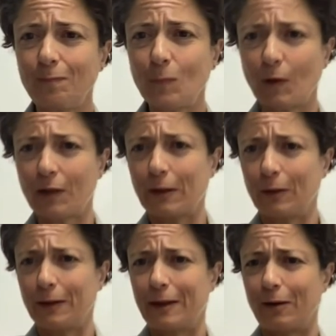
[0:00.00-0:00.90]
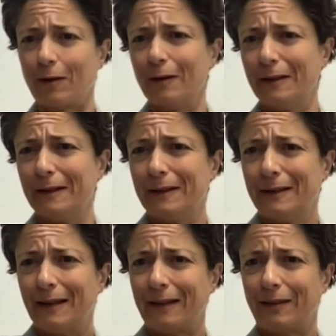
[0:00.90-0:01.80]
I'll take a look here
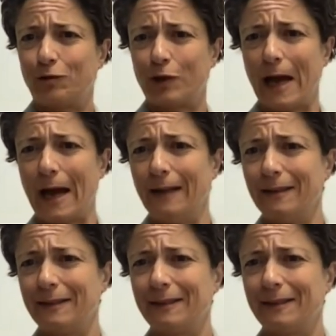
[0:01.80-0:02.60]
at the chat